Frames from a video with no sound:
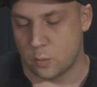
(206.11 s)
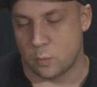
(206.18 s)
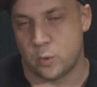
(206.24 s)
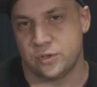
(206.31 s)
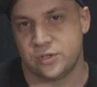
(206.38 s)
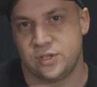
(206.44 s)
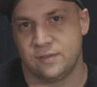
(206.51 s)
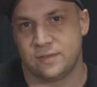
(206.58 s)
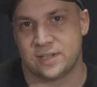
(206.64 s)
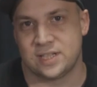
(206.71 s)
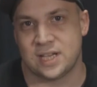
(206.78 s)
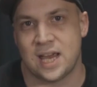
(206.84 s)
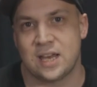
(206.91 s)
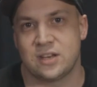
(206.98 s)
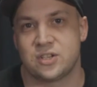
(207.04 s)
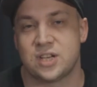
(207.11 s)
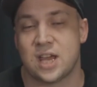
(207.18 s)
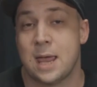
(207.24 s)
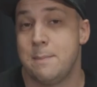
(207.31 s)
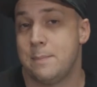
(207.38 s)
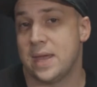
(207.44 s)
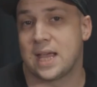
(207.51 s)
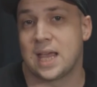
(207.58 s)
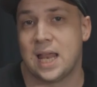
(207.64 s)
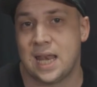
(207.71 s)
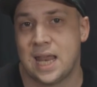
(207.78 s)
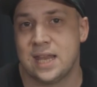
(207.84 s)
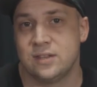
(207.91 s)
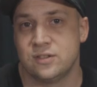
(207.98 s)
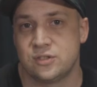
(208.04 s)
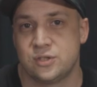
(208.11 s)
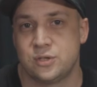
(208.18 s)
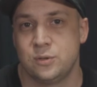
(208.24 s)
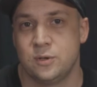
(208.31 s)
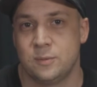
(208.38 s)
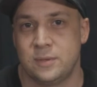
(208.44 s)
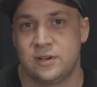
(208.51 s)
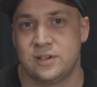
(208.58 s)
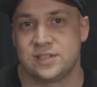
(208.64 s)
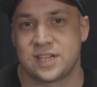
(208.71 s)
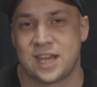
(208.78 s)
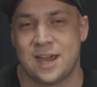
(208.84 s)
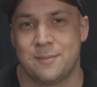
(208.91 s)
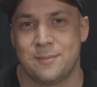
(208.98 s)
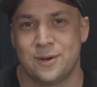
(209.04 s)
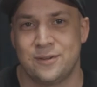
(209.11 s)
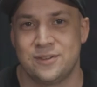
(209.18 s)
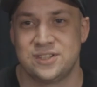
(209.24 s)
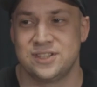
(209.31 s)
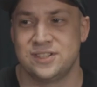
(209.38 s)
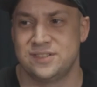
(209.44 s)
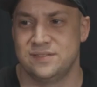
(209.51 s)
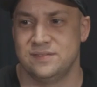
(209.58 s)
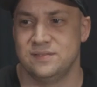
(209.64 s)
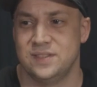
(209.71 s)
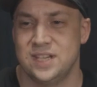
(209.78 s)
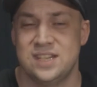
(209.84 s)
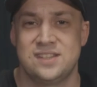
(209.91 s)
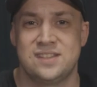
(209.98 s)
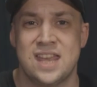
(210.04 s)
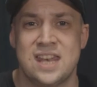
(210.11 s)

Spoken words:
once you've attached a bigger lens to your mirrorless camera is